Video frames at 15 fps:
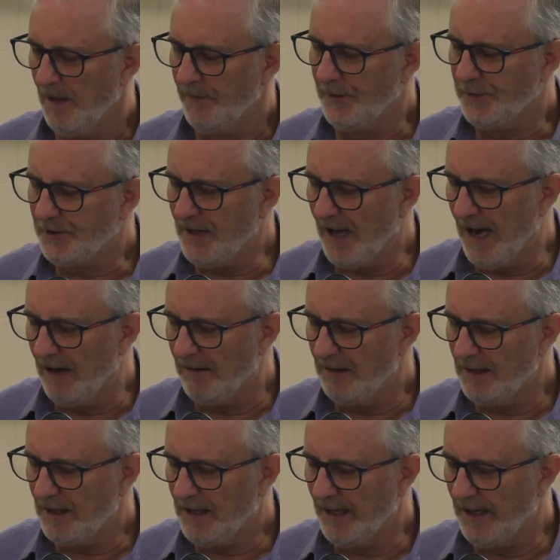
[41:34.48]
The star of
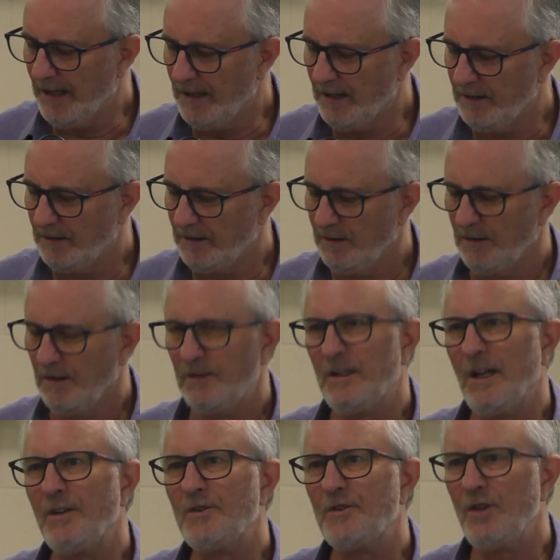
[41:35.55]
the king
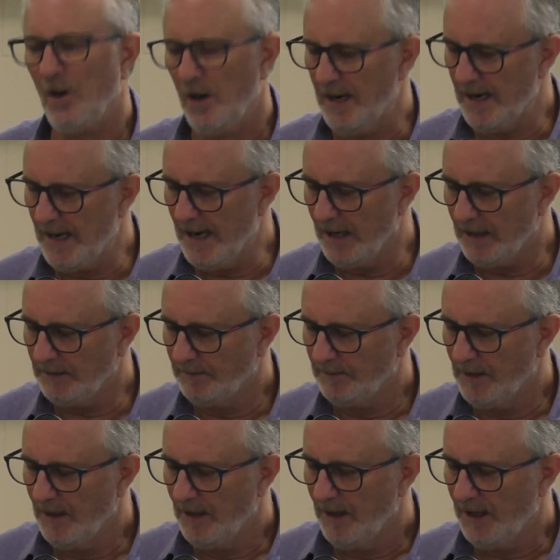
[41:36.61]
does shine out,
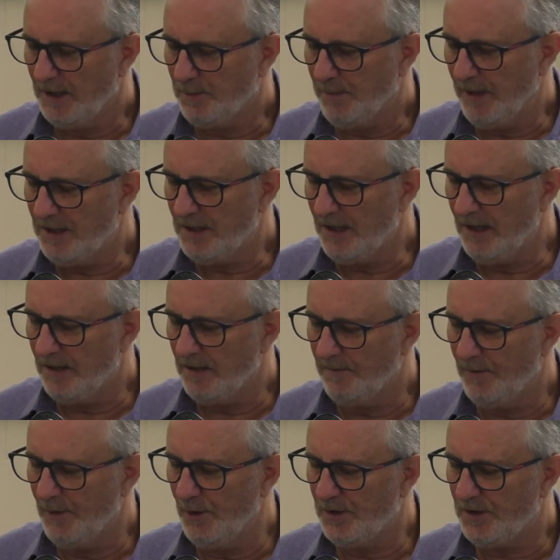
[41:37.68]
especially at the
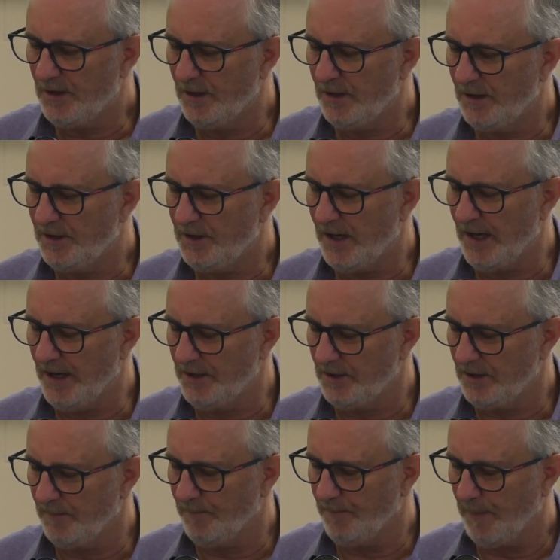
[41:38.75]
first
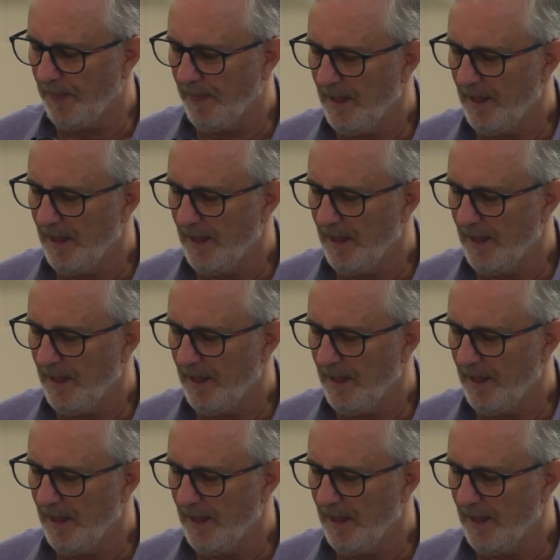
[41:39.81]
initiation,